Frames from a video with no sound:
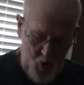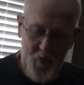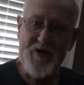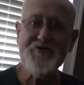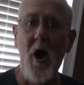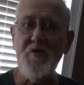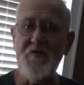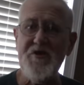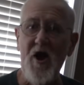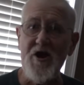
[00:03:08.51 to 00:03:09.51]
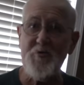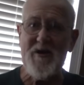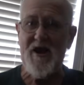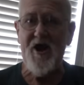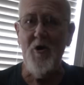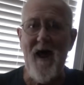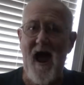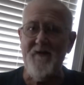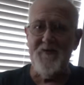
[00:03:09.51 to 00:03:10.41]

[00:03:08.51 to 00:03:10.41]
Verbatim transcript: We could talk to the youngins. We could interact.